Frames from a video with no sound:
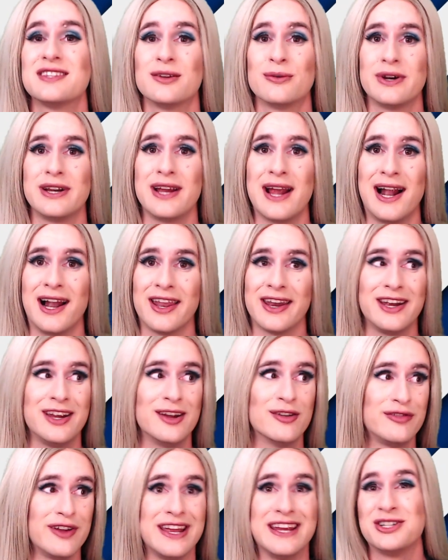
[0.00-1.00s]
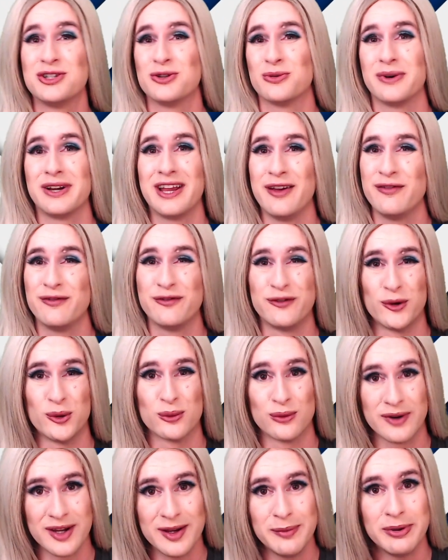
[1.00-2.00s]
the reality of entering a full
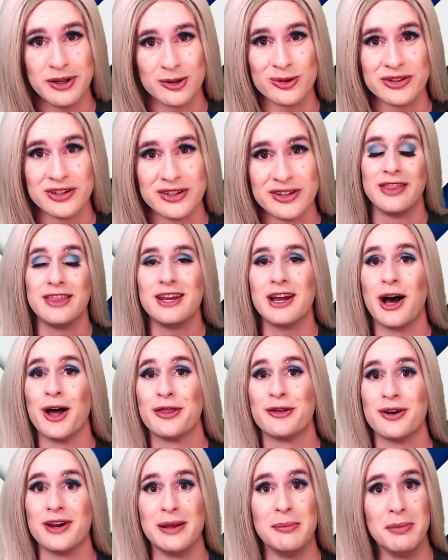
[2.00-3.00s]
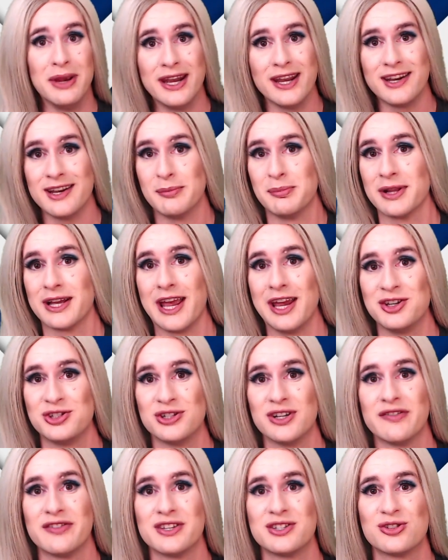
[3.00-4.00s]
rebuild. The other immediate implication
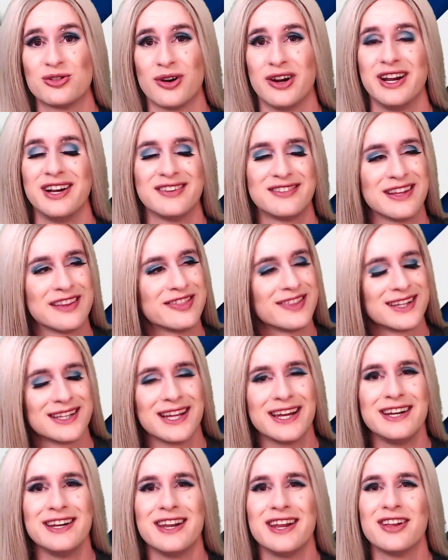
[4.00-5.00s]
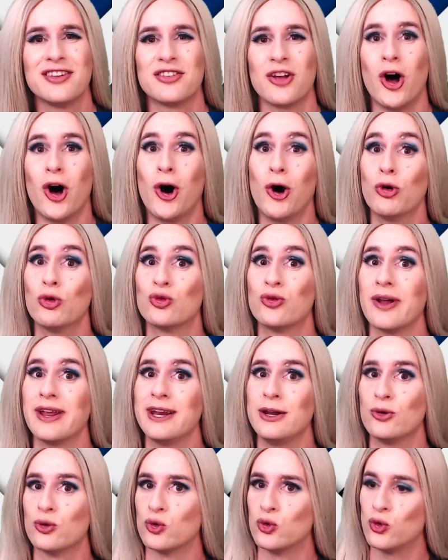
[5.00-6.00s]
of this trade is that the Lightning's
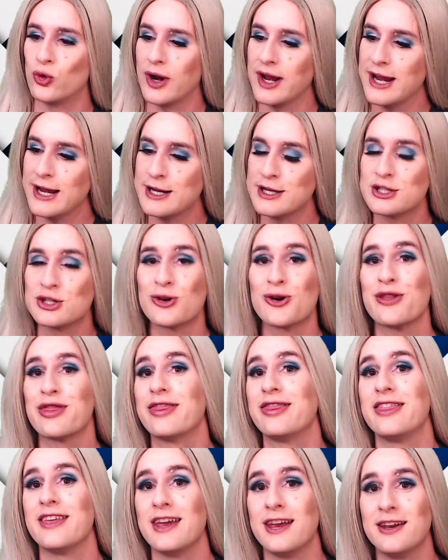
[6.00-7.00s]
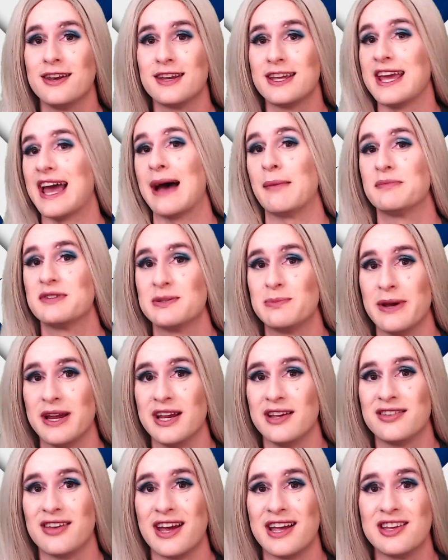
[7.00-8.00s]
already razor-thin cap
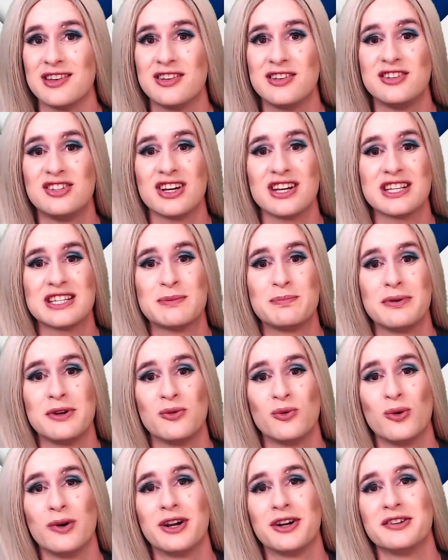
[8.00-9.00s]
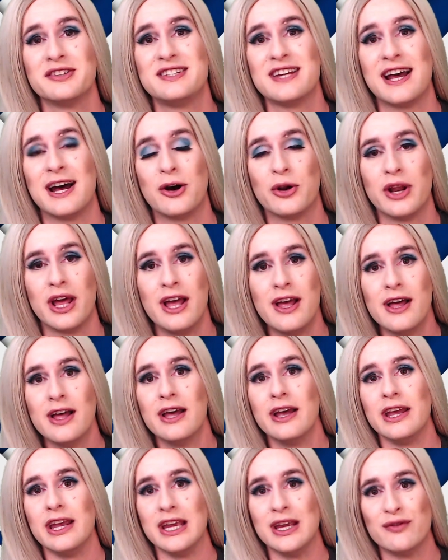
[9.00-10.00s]
space has just been whittled down
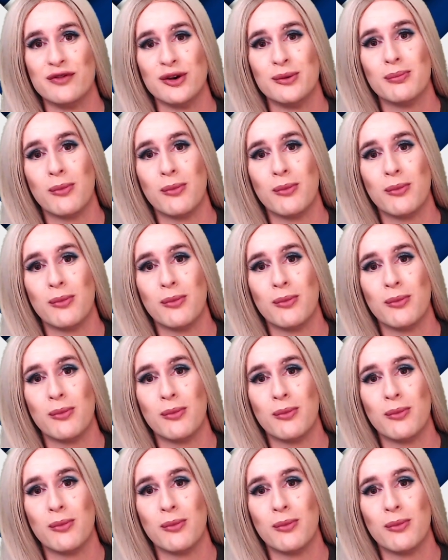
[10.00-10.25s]
even